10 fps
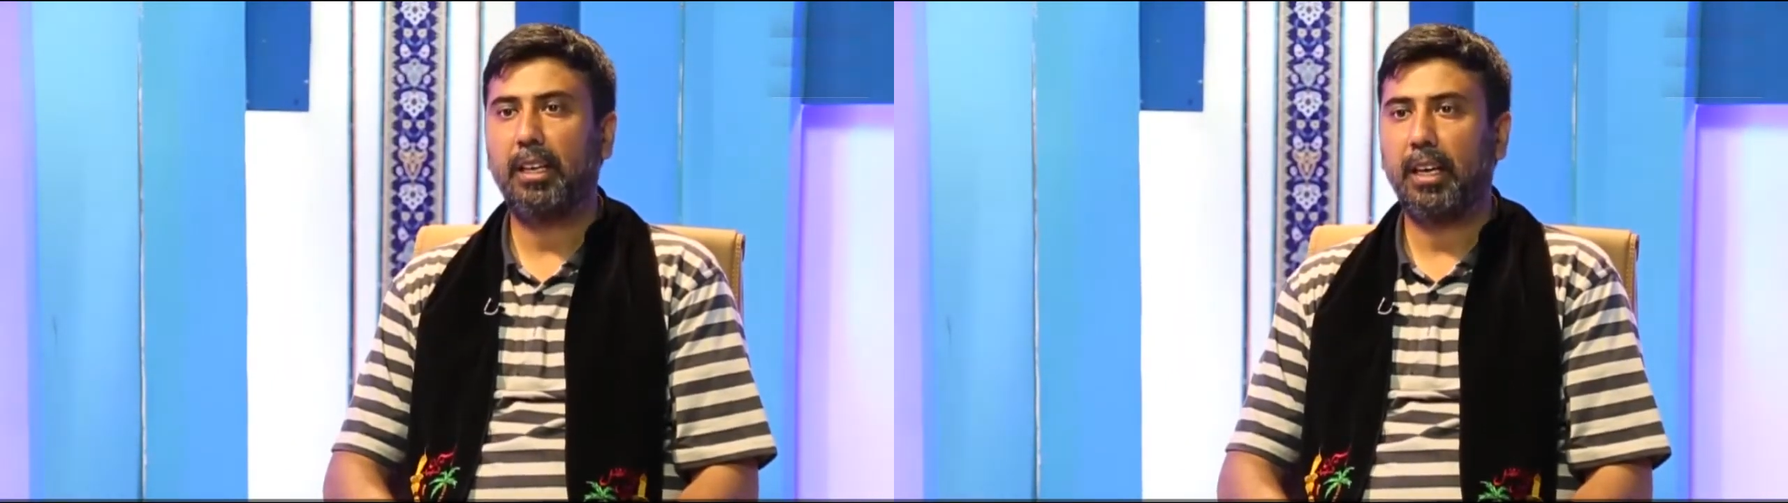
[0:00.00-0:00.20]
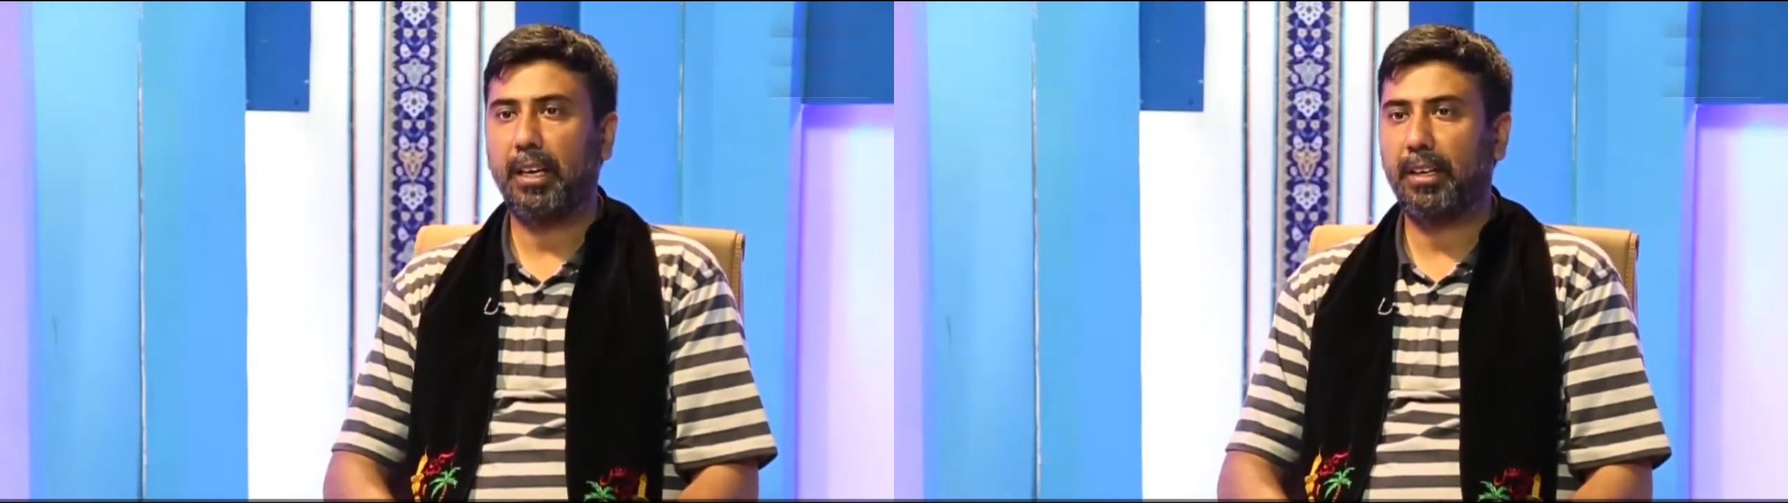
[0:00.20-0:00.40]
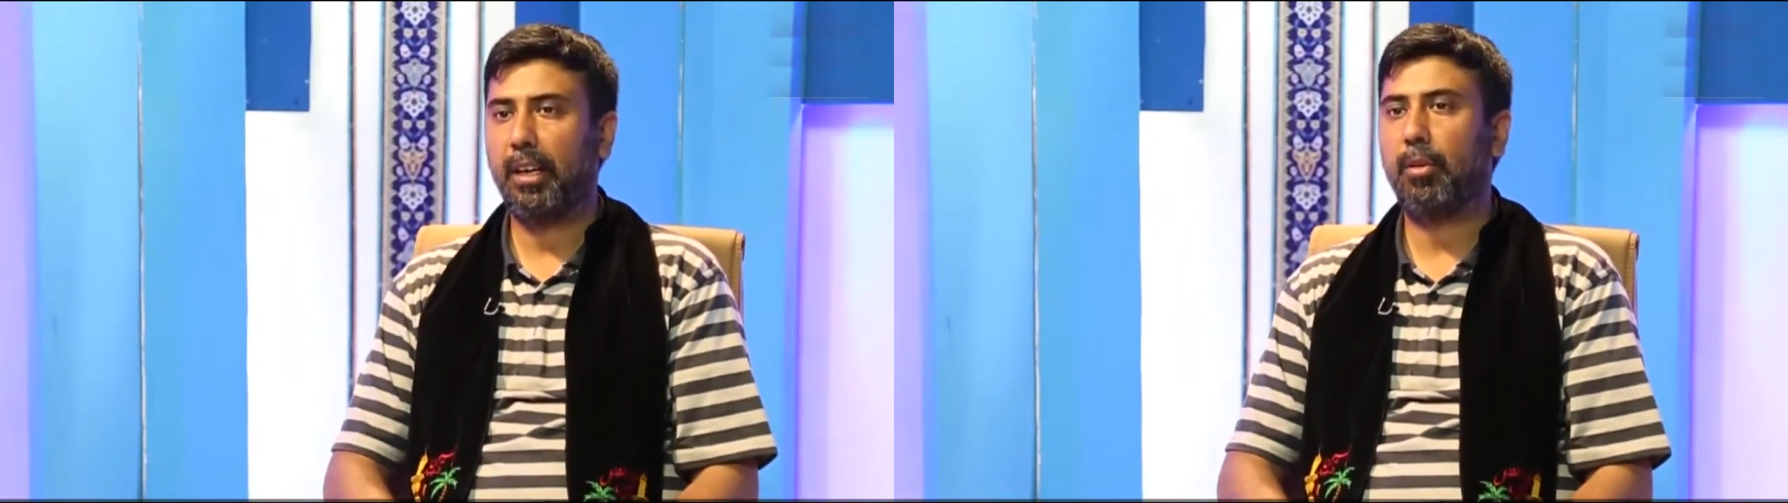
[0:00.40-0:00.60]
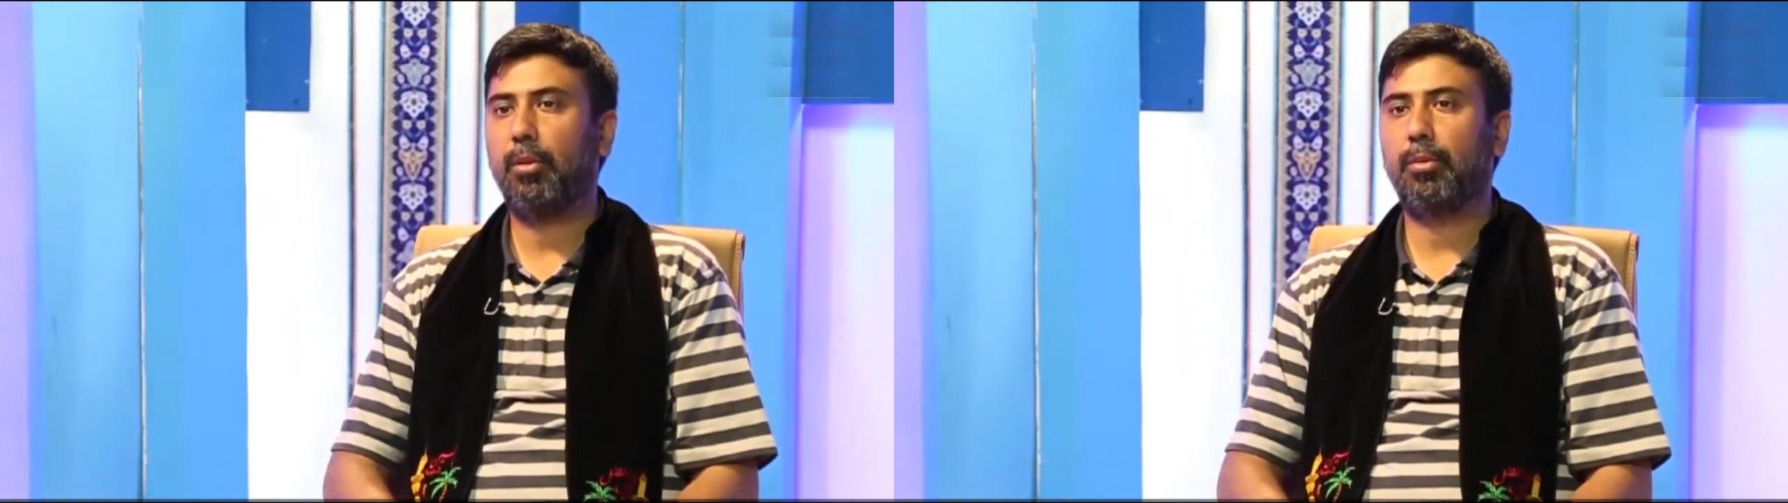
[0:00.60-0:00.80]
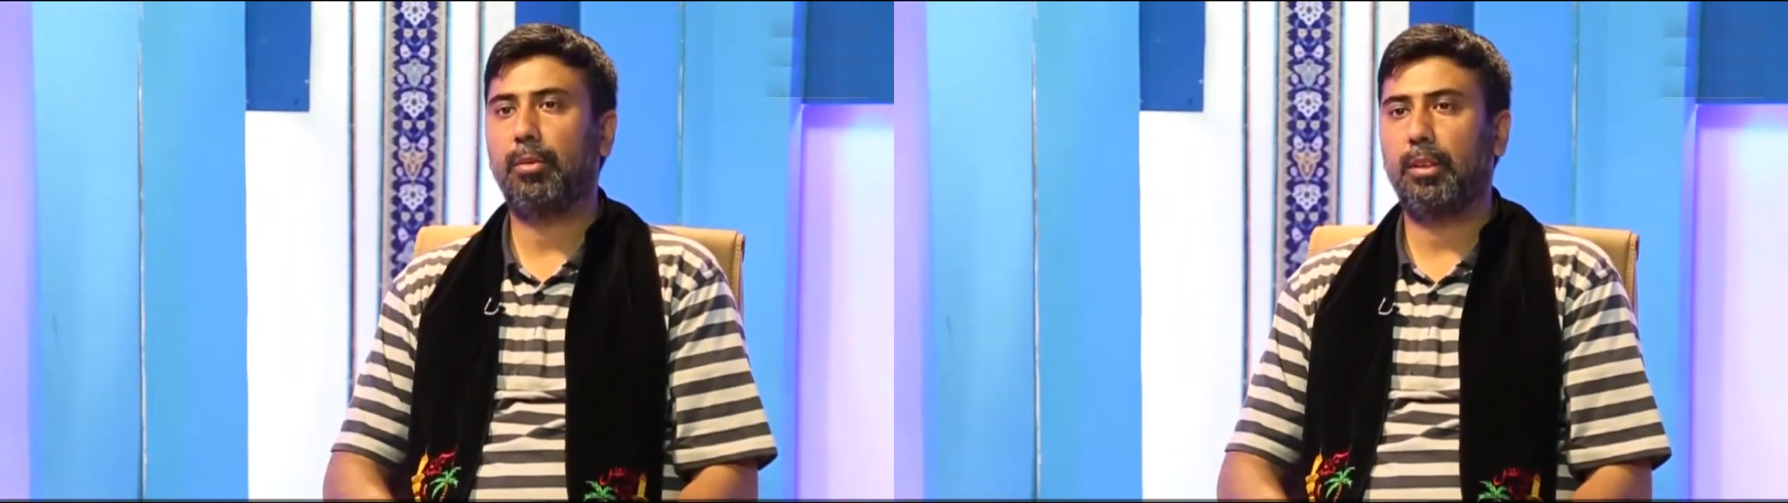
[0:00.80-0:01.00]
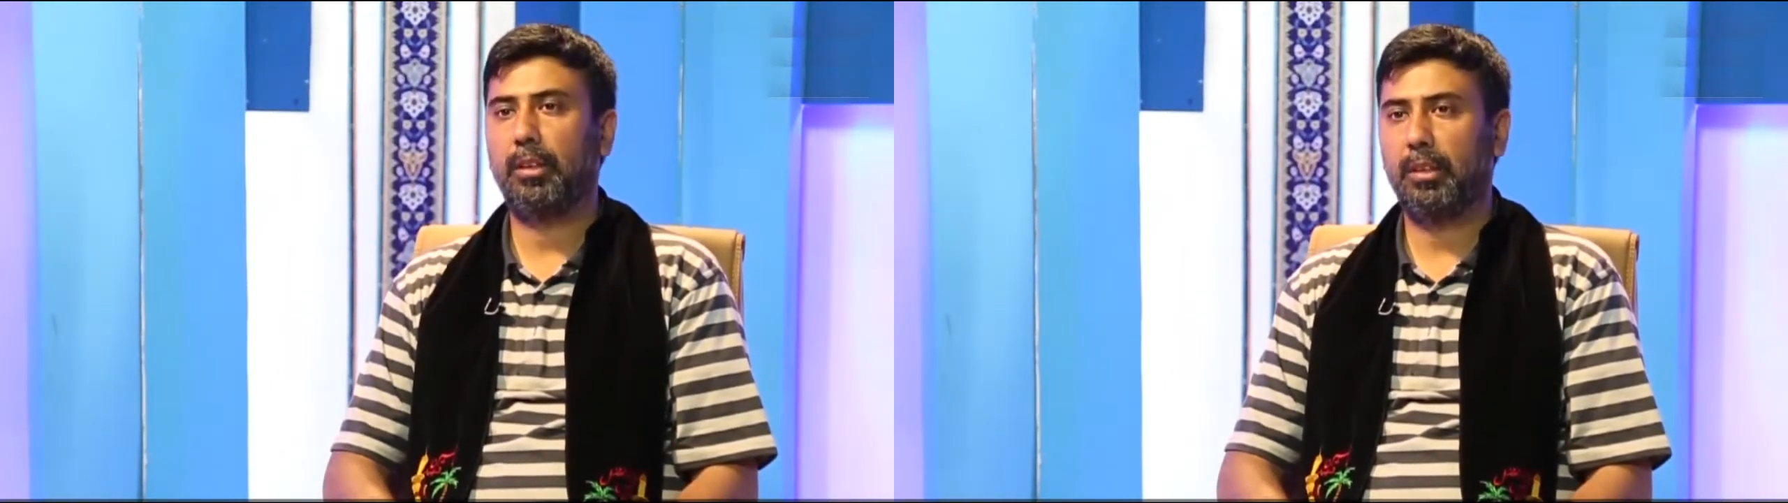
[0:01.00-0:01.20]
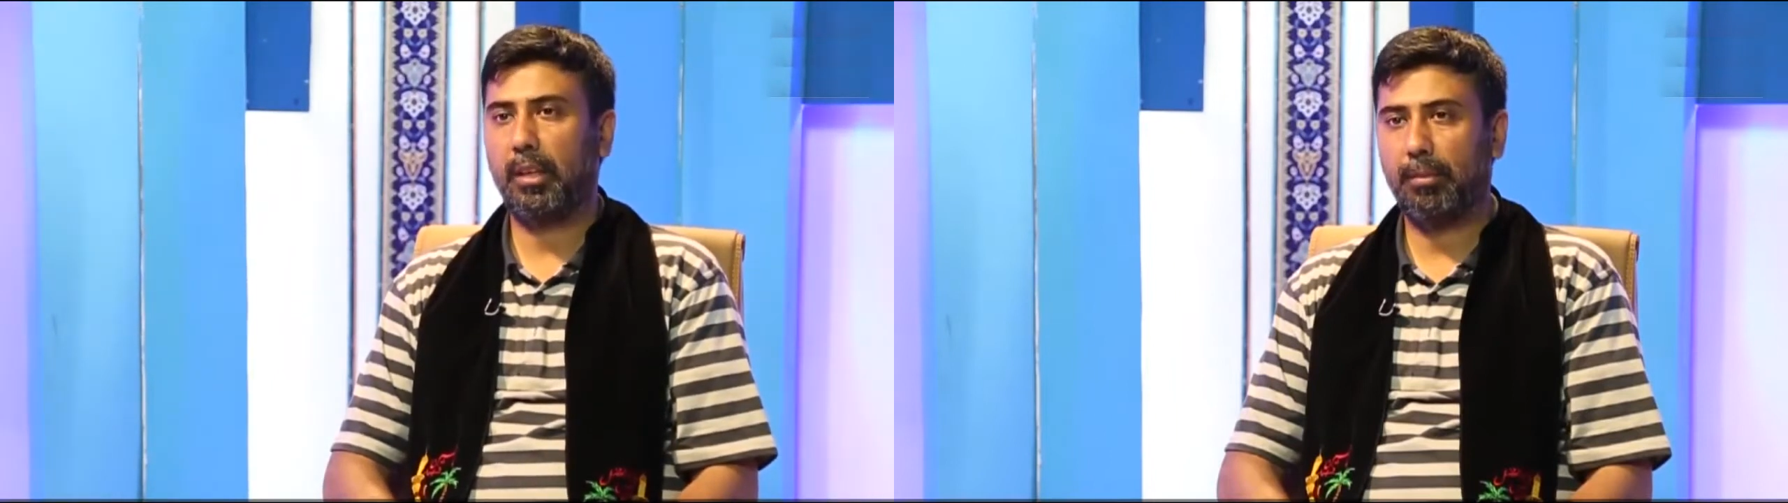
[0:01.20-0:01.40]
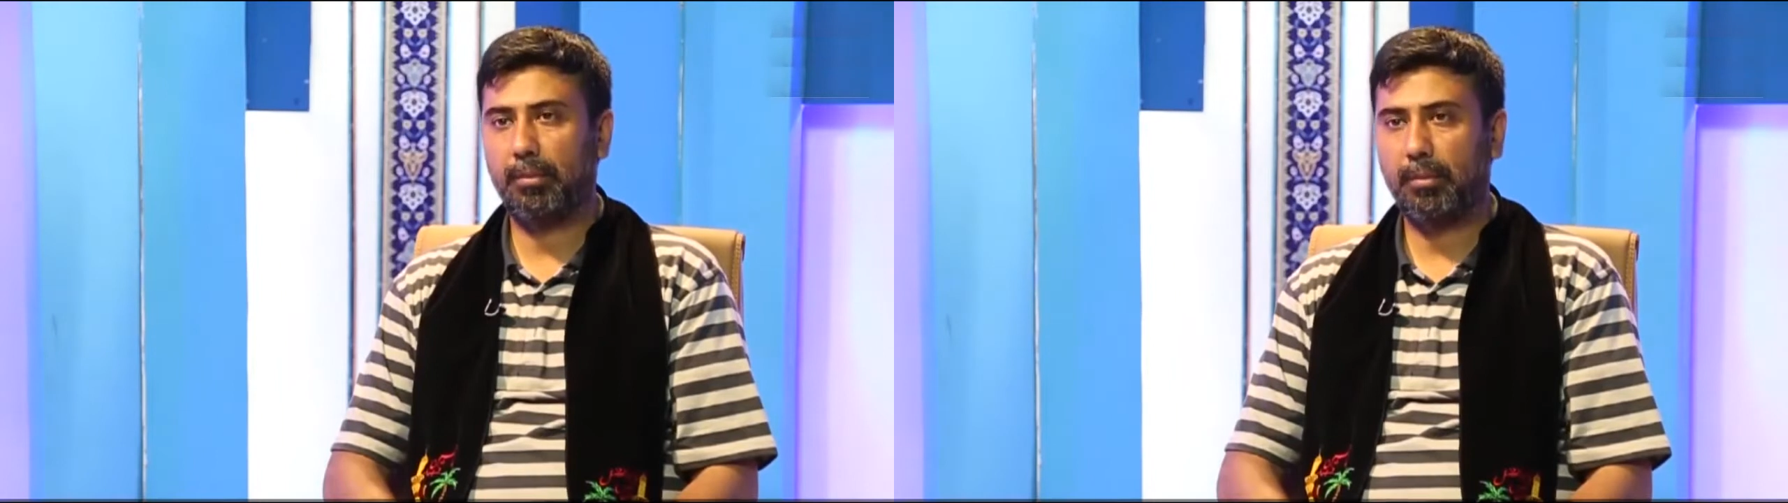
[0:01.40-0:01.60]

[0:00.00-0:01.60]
and now I'm